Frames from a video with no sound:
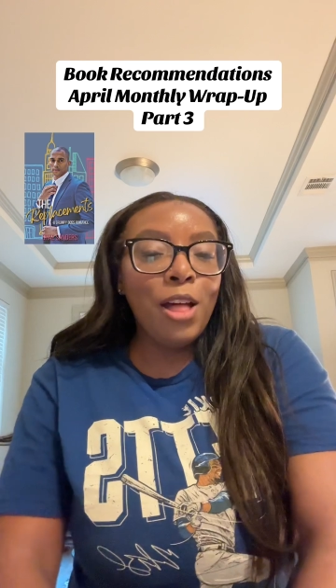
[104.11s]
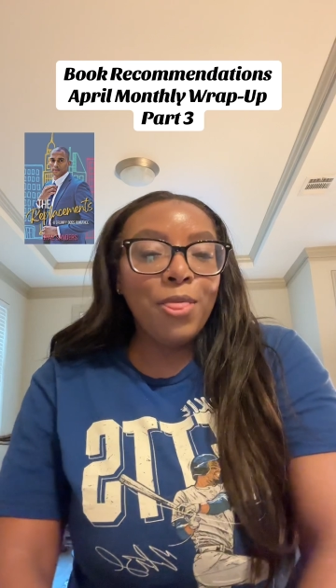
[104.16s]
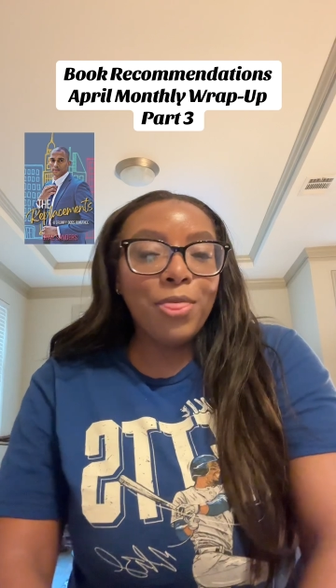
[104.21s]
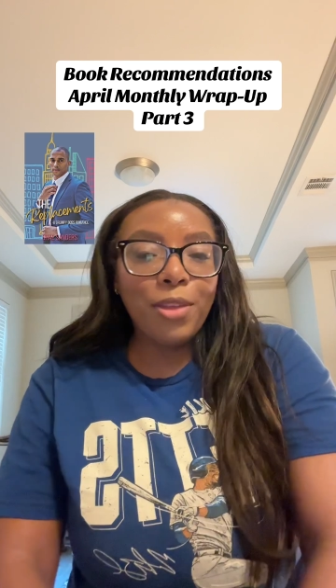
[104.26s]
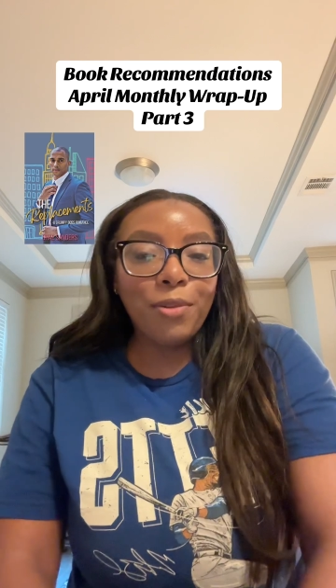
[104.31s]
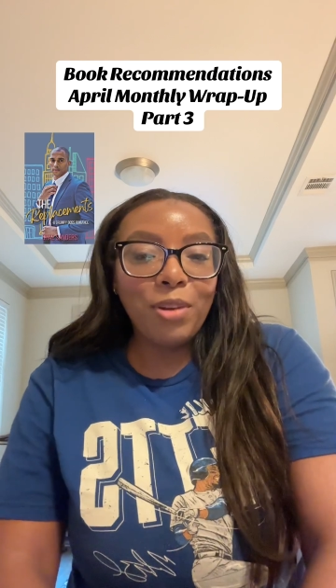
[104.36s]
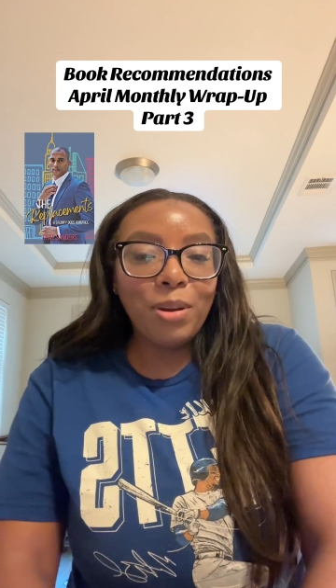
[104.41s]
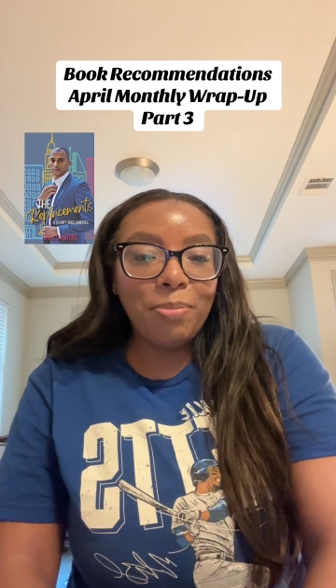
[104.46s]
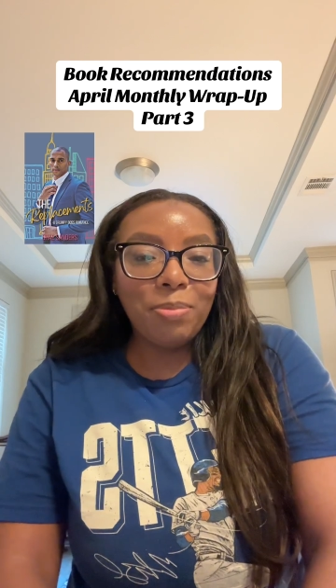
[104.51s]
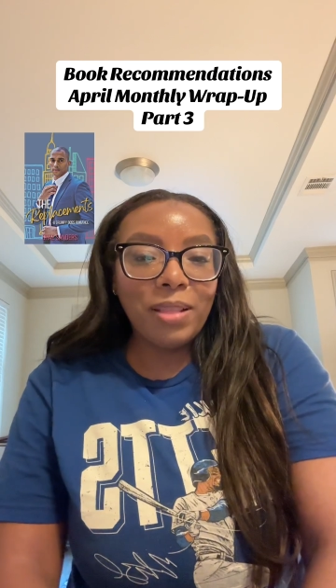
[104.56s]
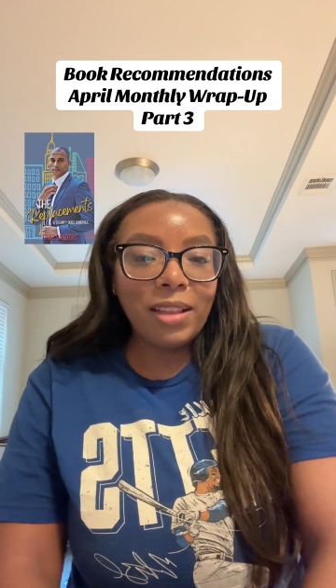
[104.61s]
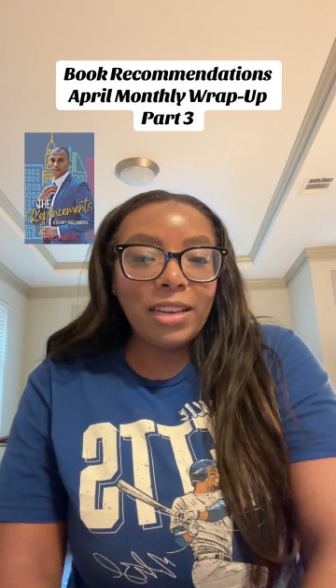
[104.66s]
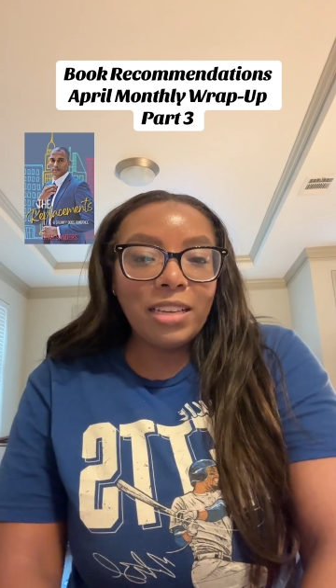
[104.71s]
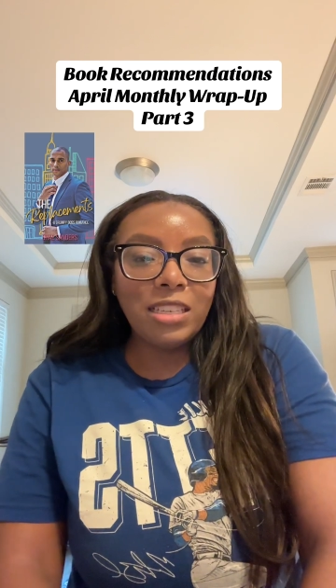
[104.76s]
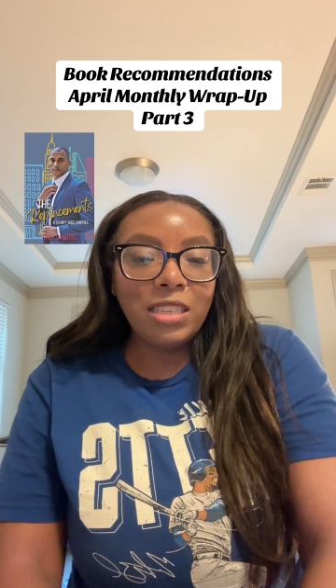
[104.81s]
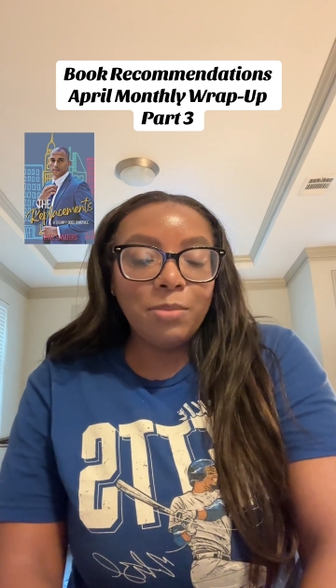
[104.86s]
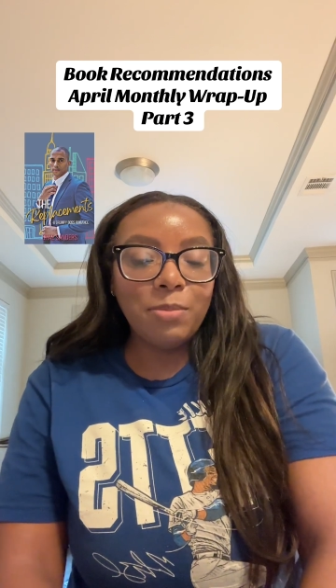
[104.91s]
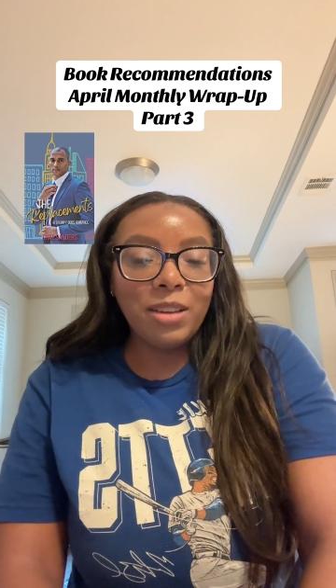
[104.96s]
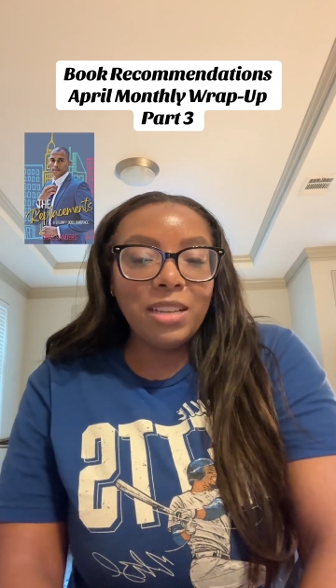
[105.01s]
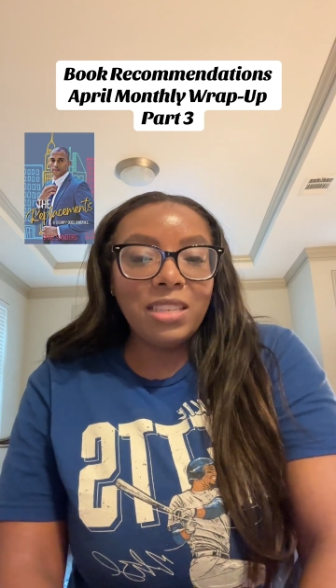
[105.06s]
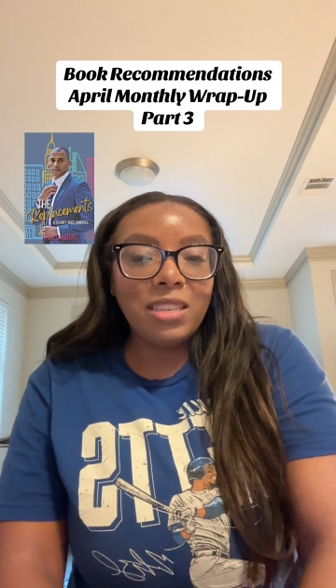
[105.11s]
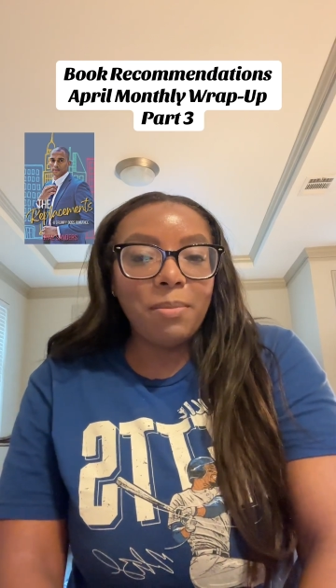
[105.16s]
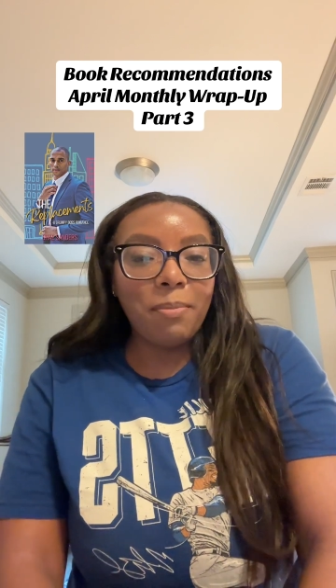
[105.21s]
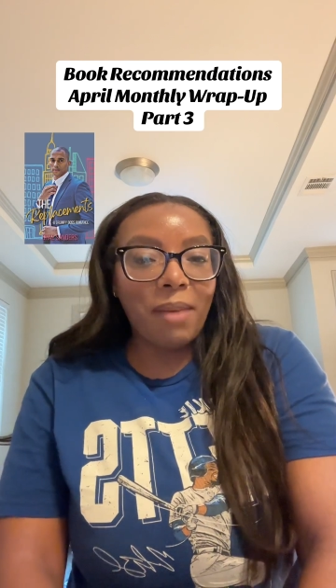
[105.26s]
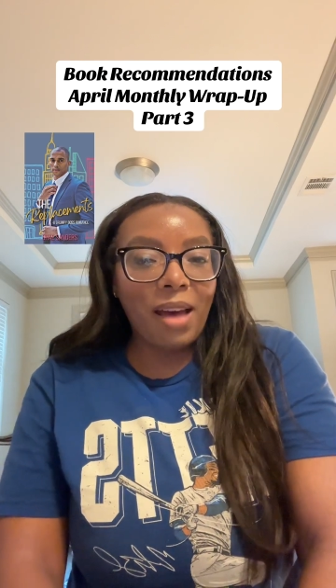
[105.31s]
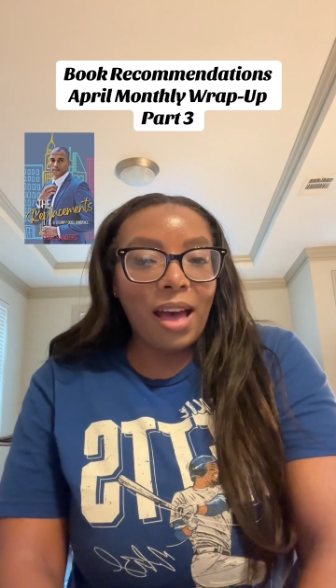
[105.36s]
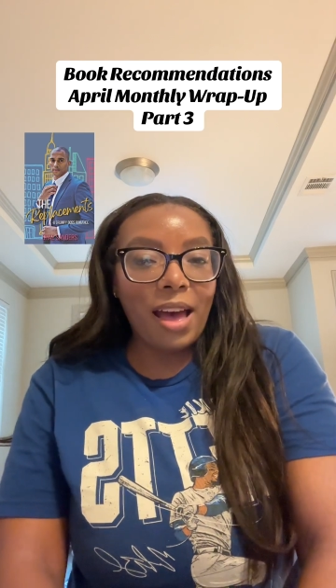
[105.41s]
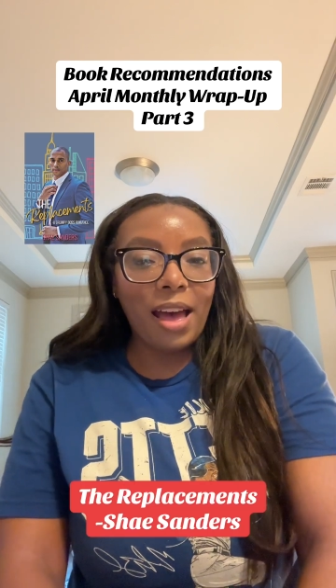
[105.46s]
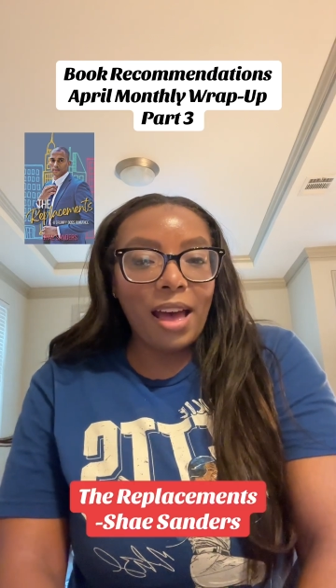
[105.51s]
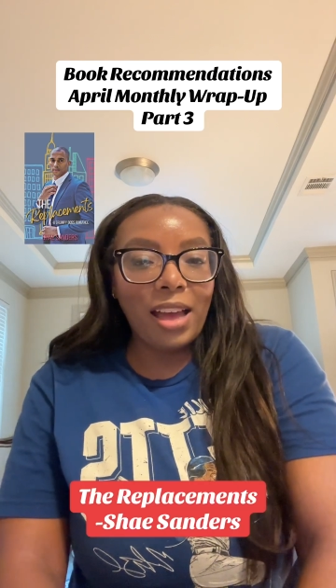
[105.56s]
The Replacement
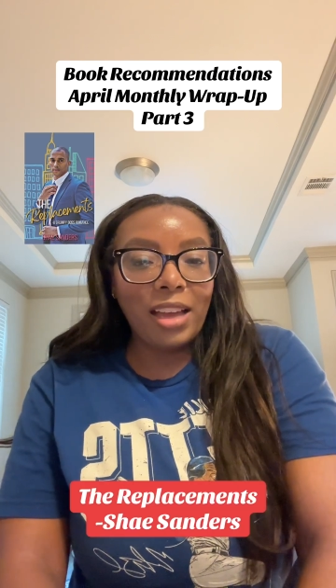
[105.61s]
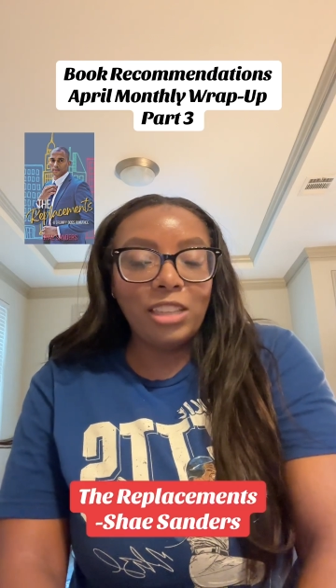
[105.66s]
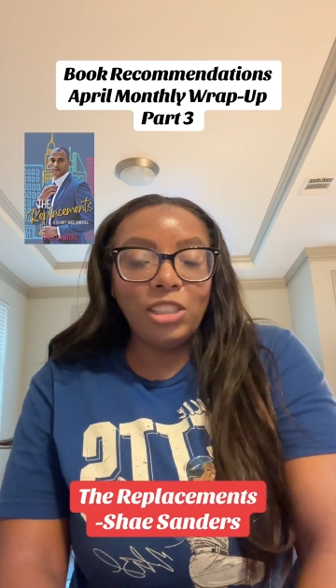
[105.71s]
by